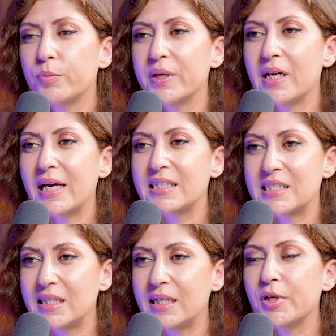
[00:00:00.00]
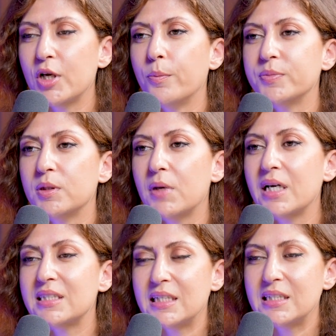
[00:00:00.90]
to be extremely
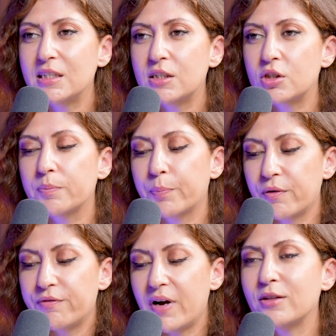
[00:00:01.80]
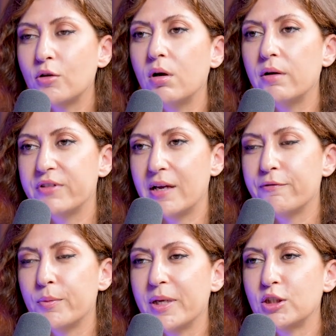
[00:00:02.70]
optimized and needs to provide all of the
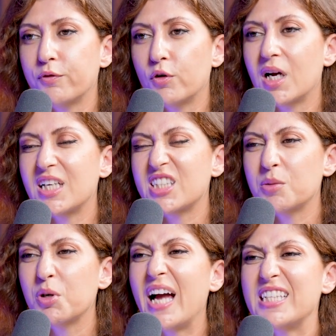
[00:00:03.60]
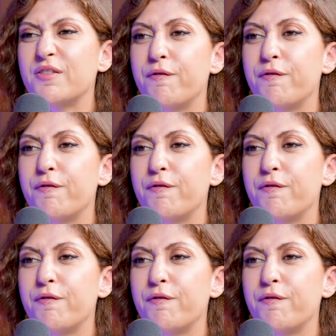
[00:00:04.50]
information for a customer as